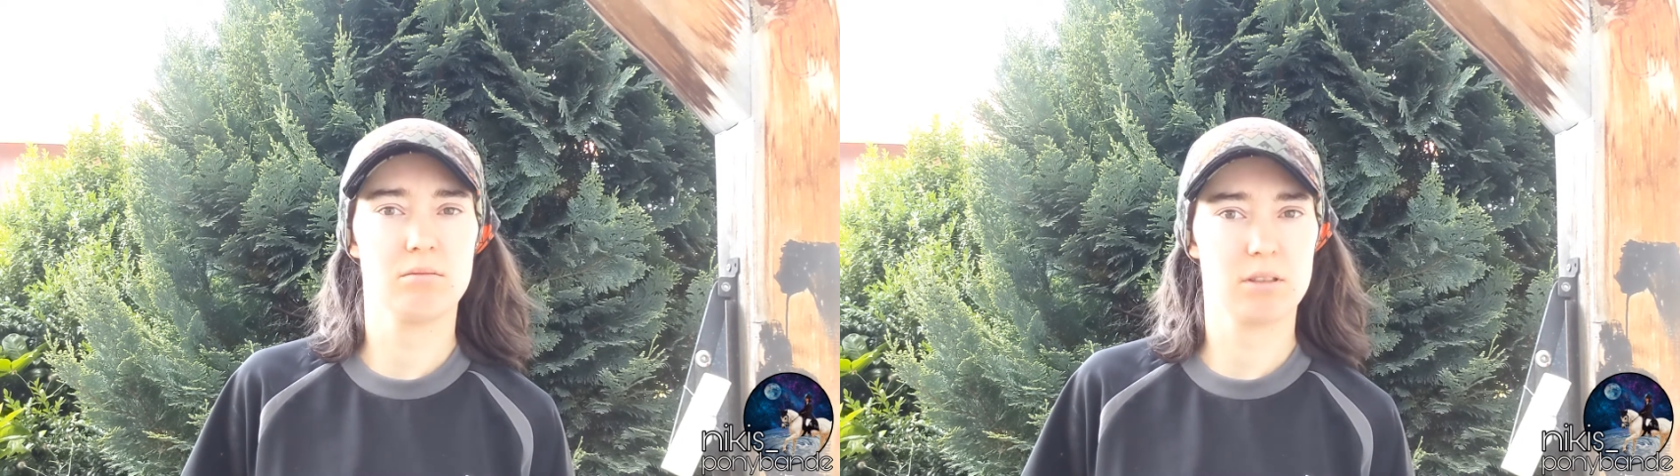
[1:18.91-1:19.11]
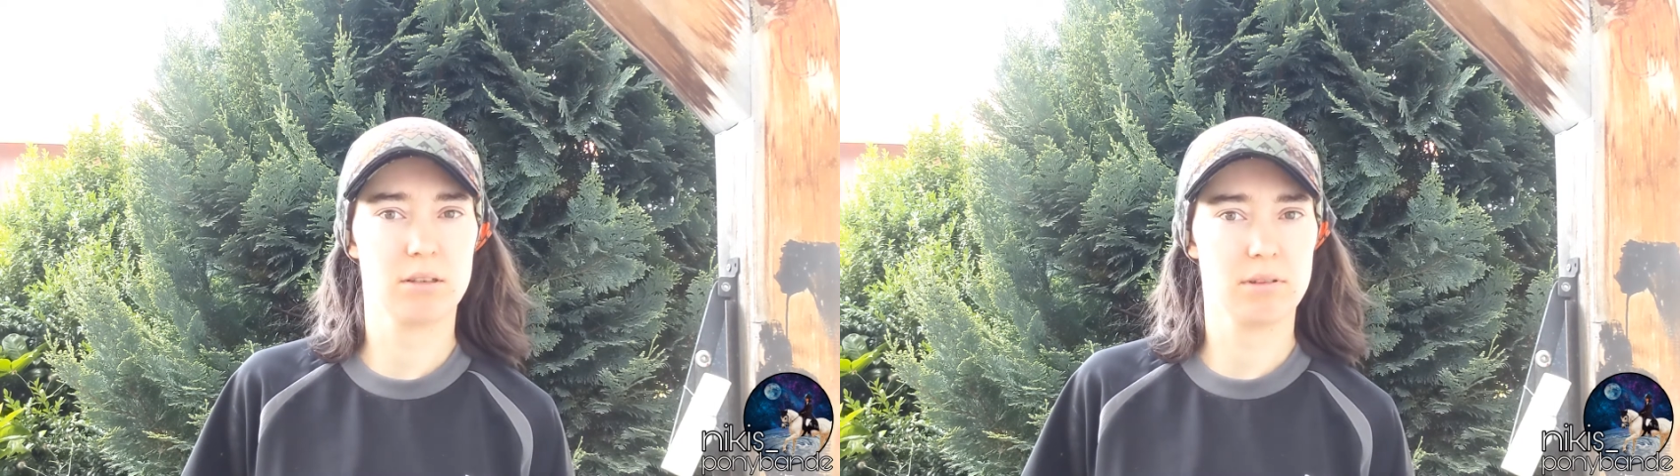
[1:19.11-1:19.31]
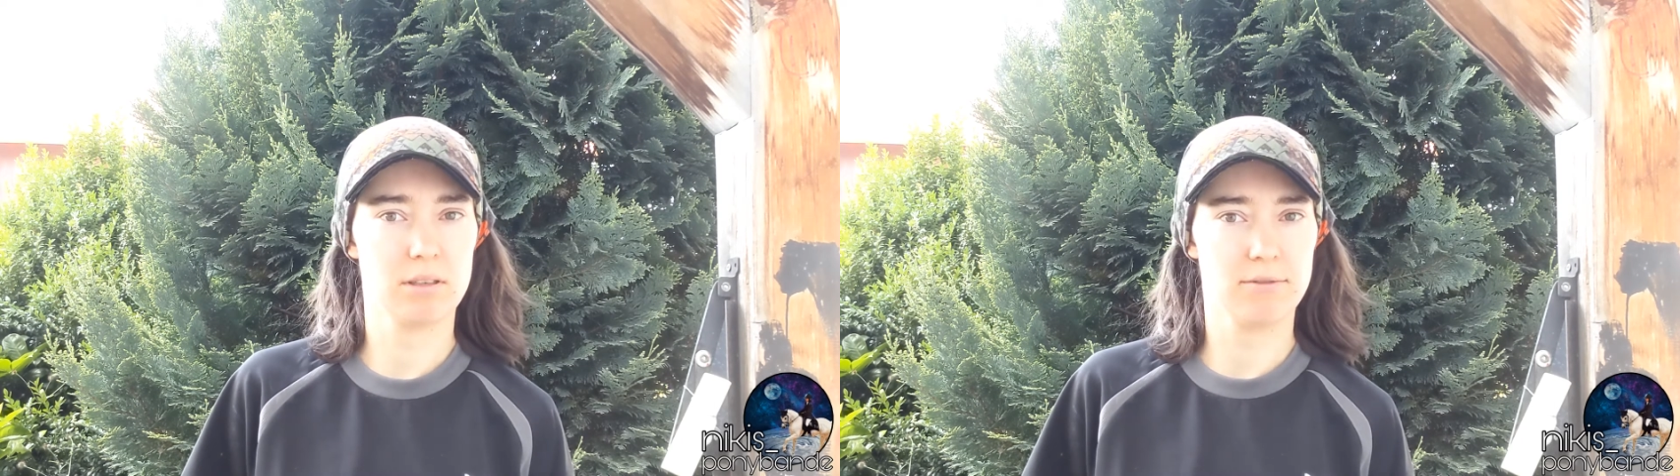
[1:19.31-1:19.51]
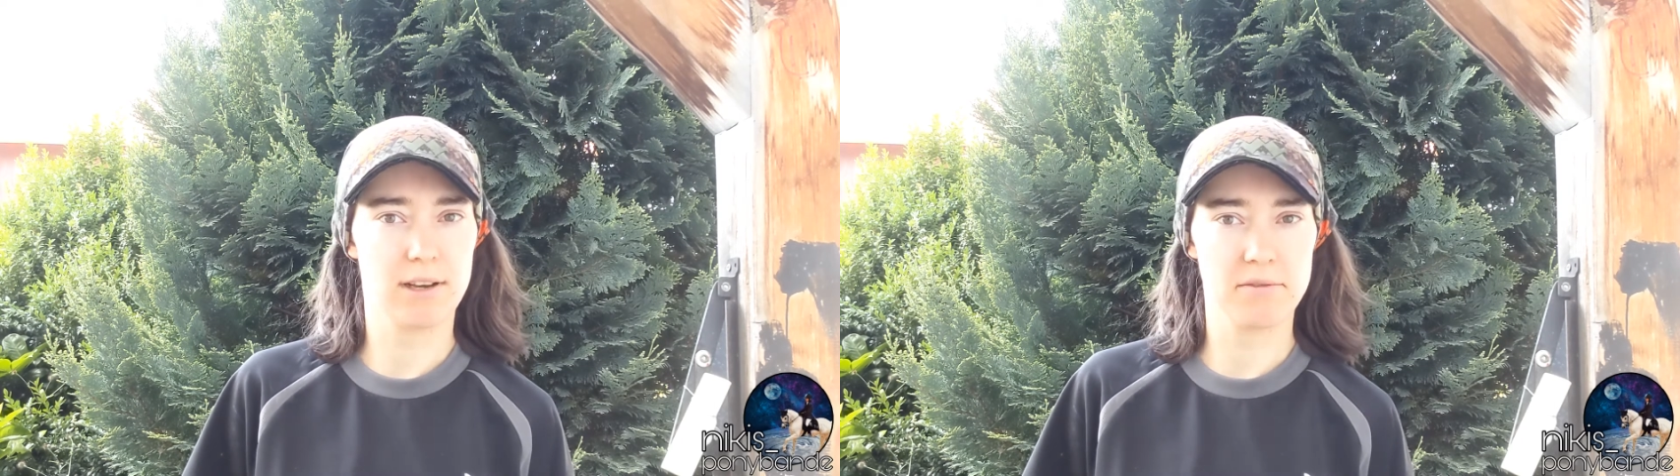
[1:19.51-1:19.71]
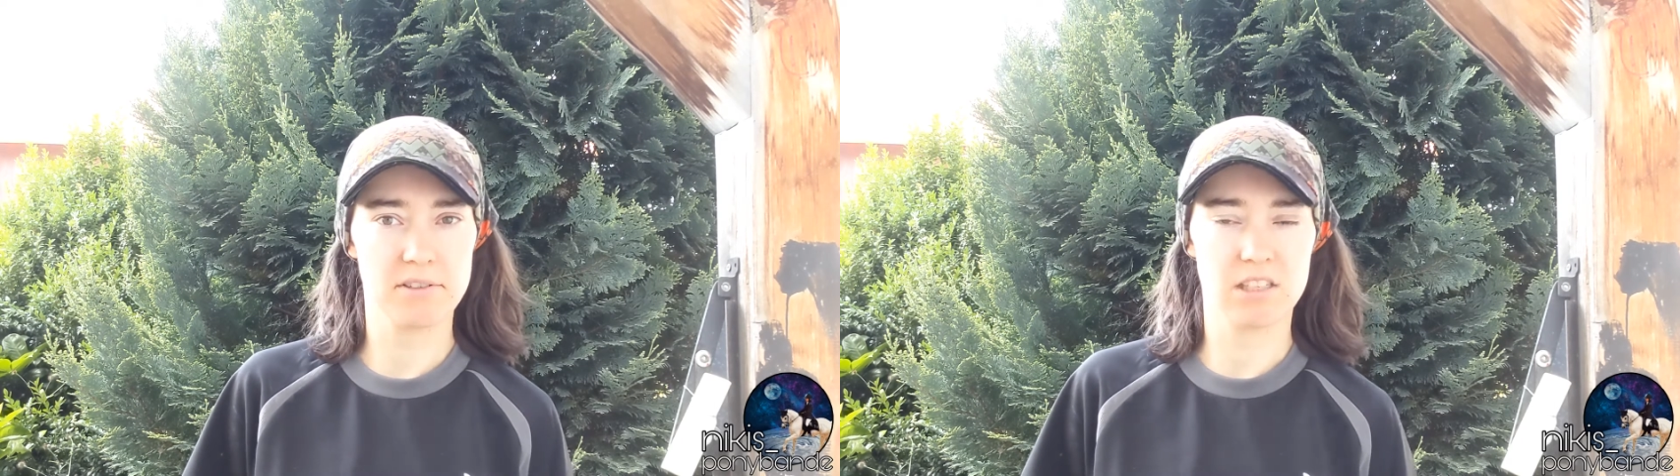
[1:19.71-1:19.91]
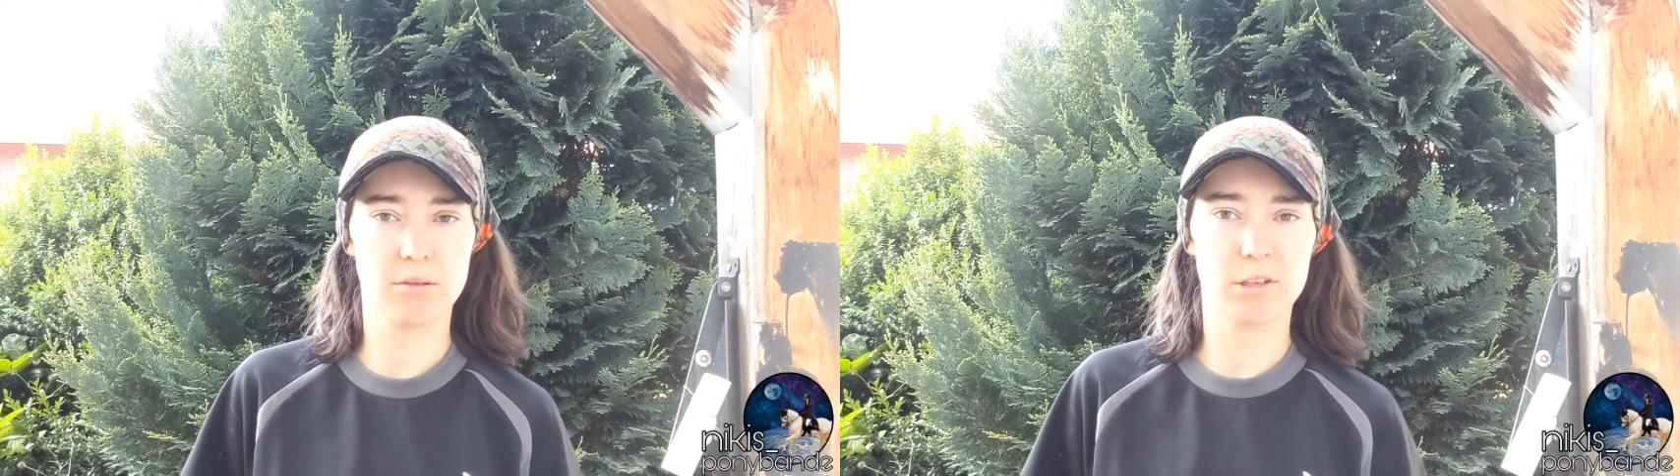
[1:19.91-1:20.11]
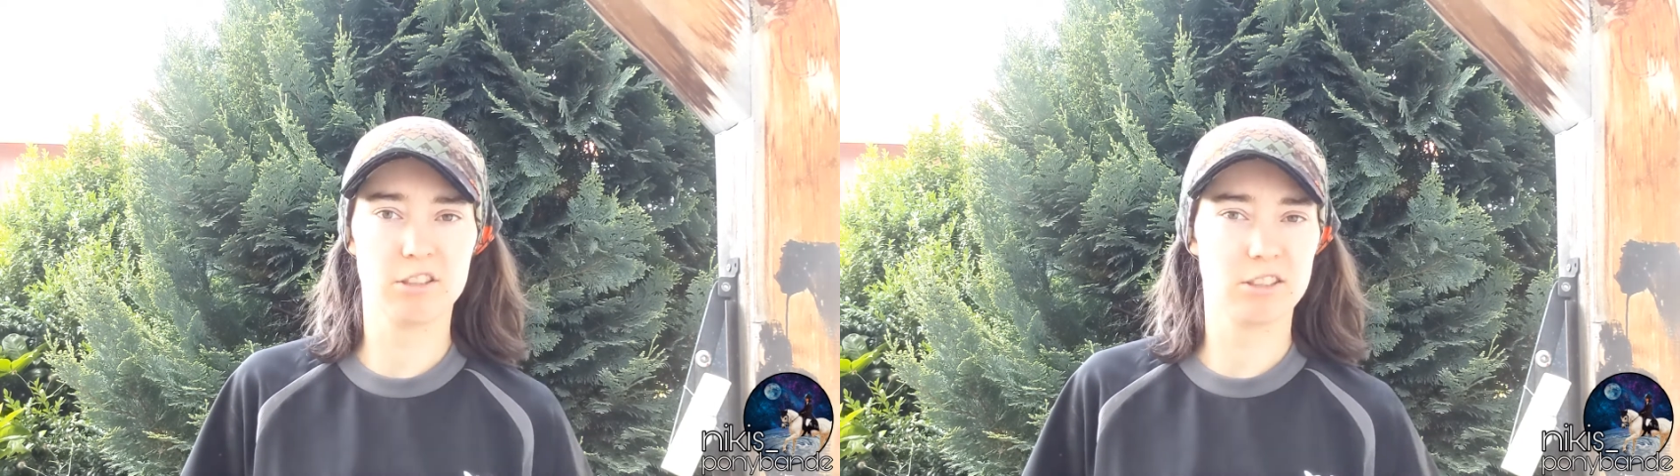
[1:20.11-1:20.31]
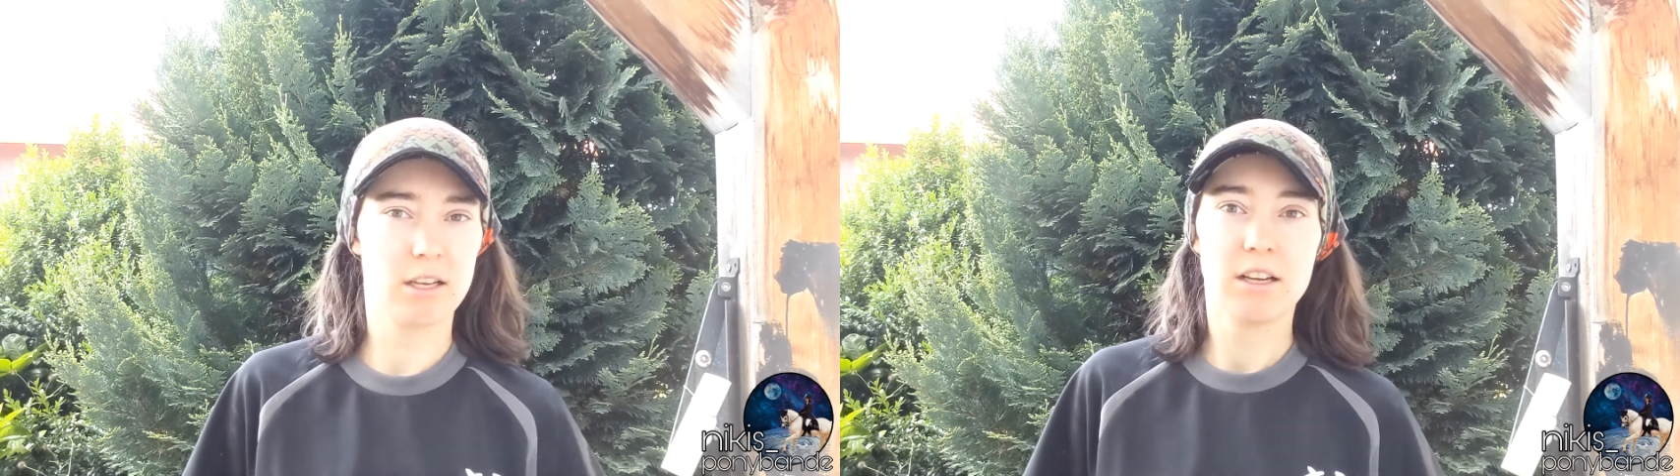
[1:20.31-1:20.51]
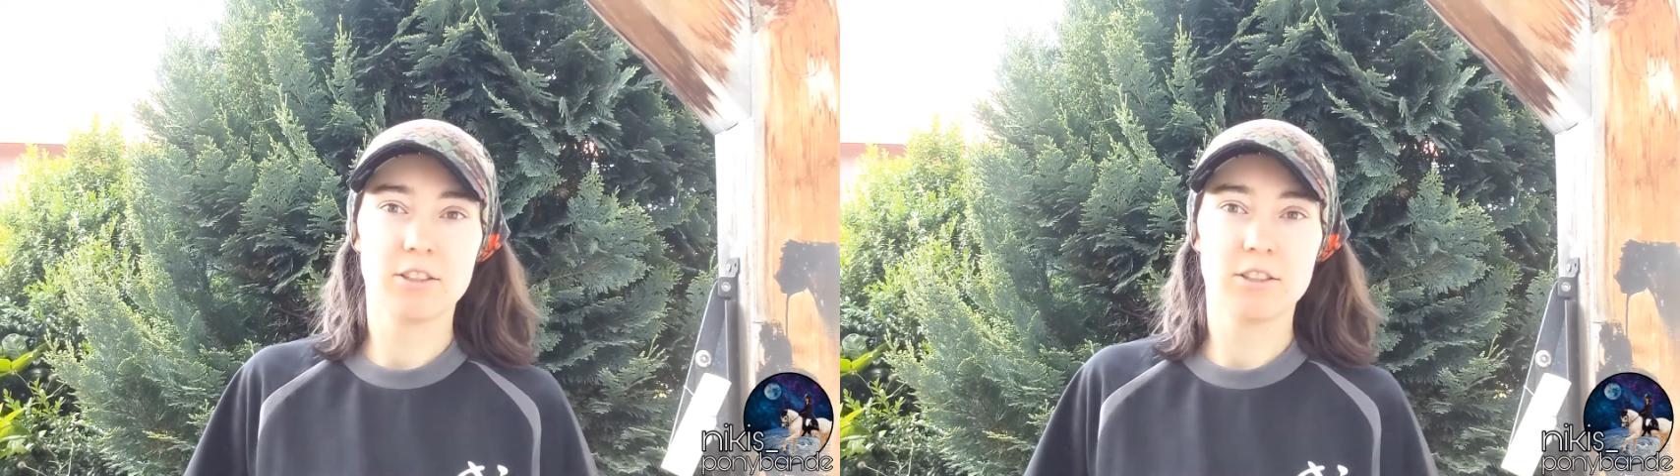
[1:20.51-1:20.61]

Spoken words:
75 centimeters.